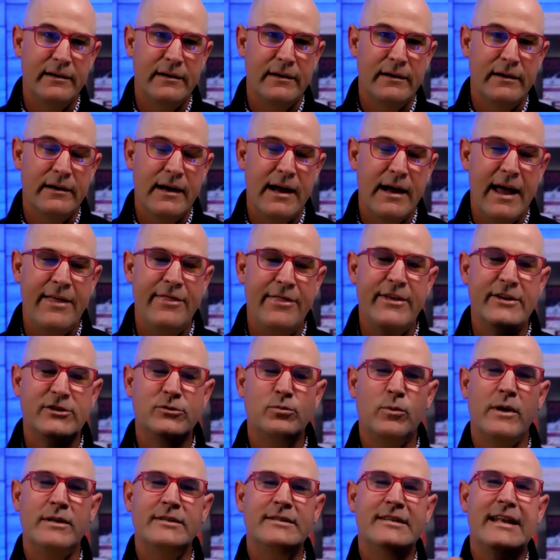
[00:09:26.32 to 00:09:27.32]
And this
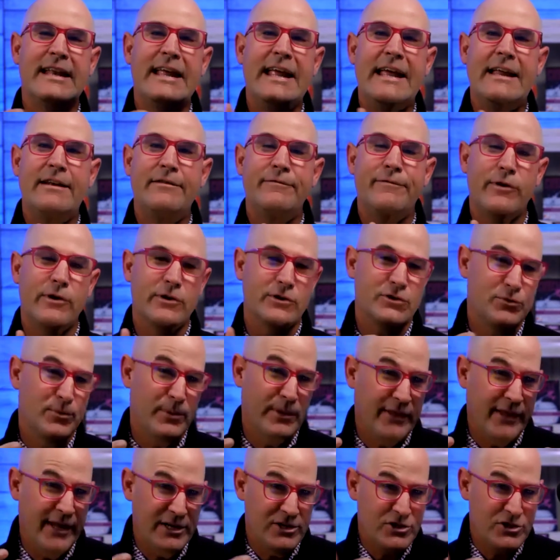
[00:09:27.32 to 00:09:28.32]
one's an inverse
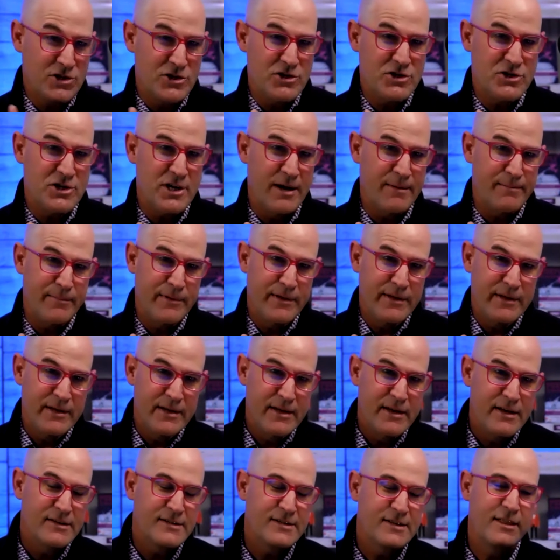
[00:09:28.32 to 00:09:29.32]
relationship.
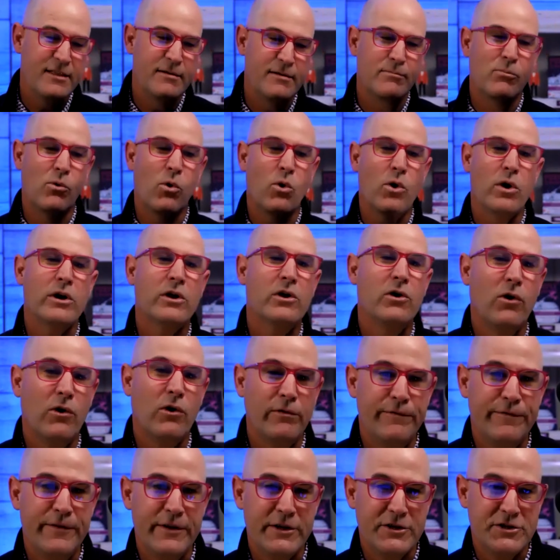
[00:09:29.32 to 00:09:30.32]
So the more
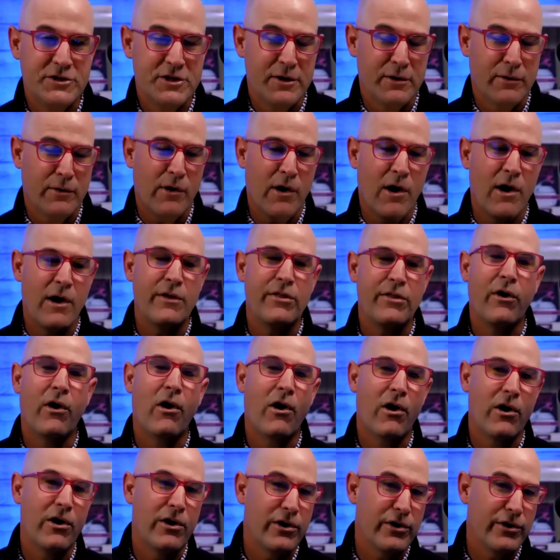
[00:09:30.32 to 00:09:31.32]
goldfish there are, the
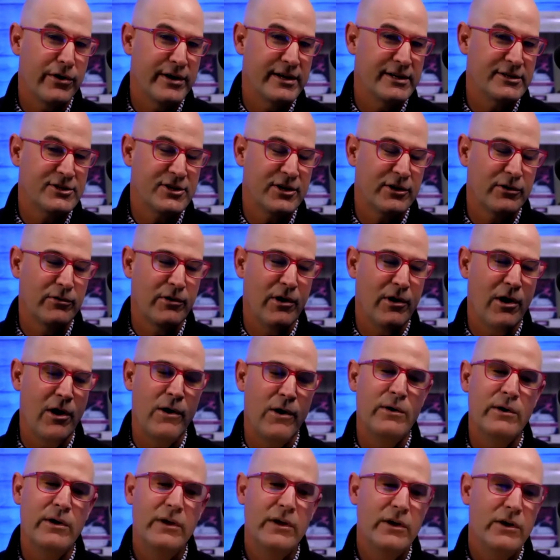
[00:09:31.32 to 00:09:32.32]
harder it is to grow.
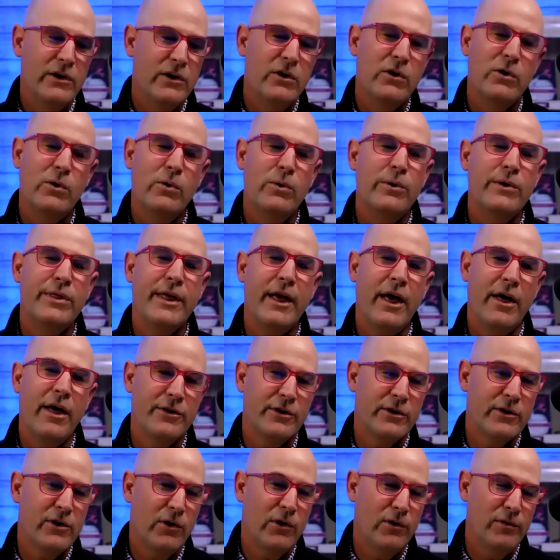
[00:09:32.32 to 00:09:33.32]
Who are the other
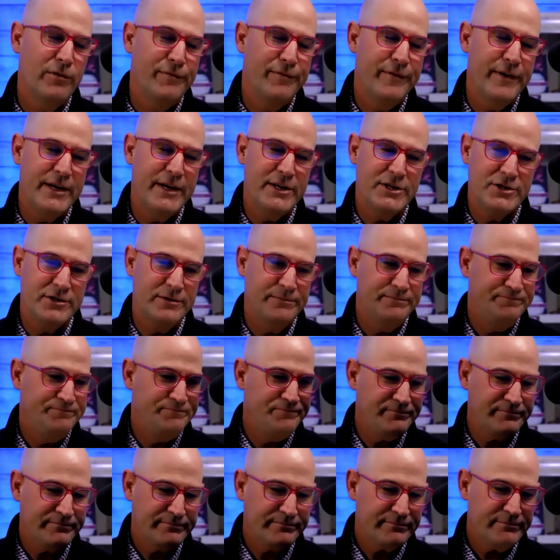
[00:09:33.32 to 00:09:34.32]
goldfish?
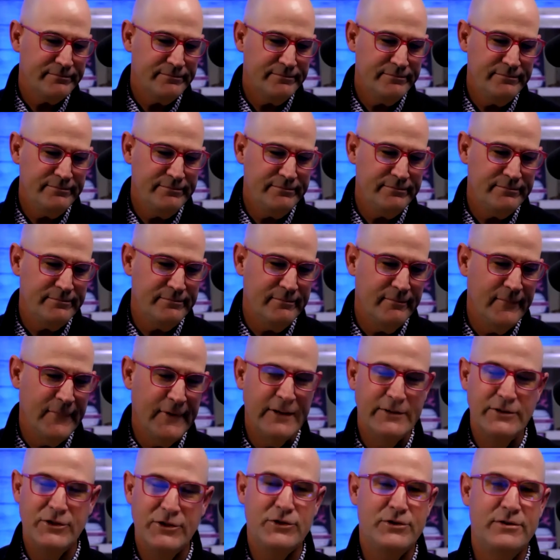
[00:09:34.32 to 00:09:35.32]

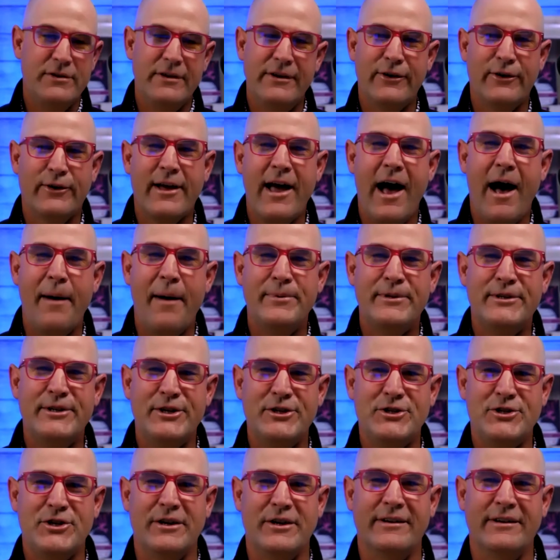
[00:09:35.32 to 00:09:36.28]
Just your competition.